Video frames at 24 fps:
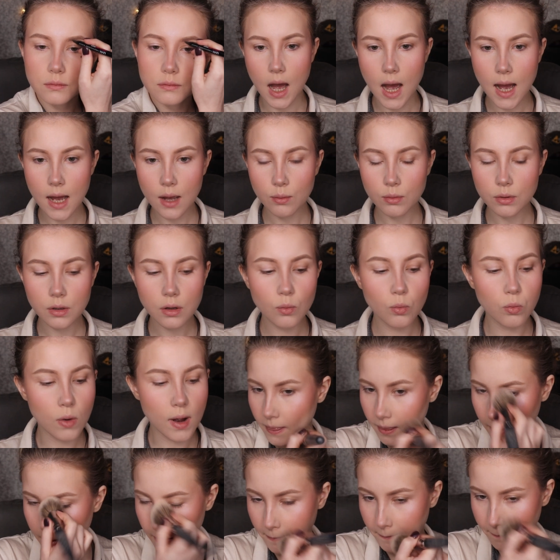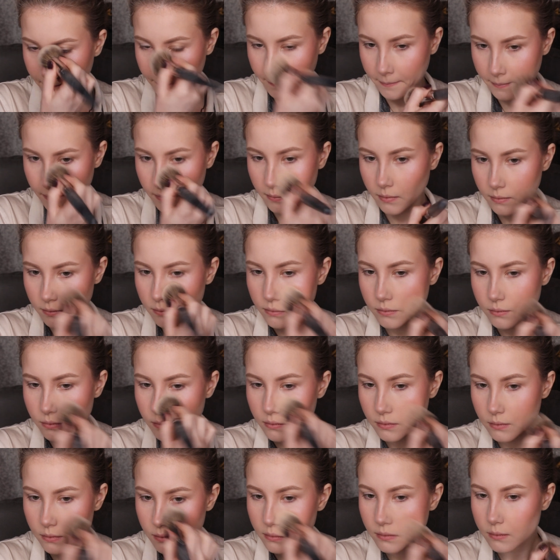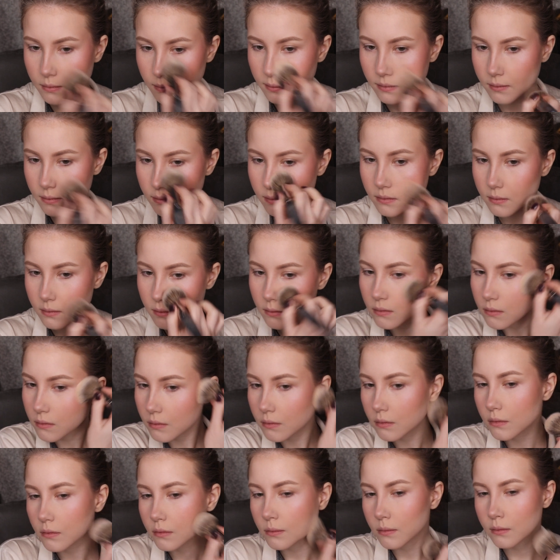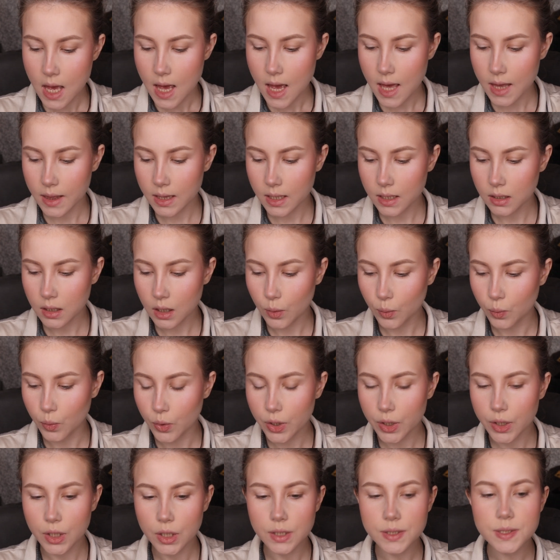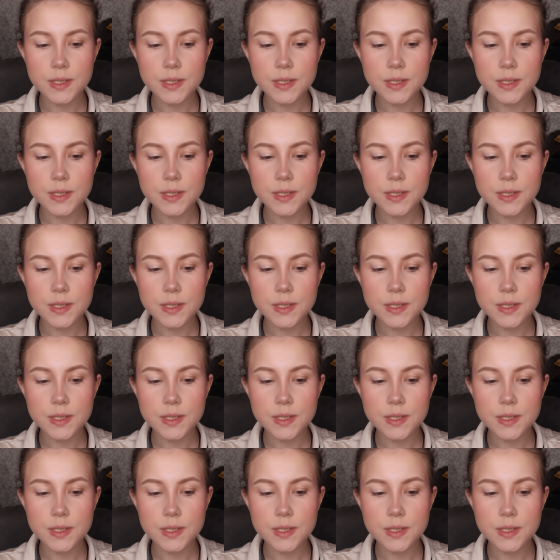I want to wipe off any leftovers from the powders, and then we're going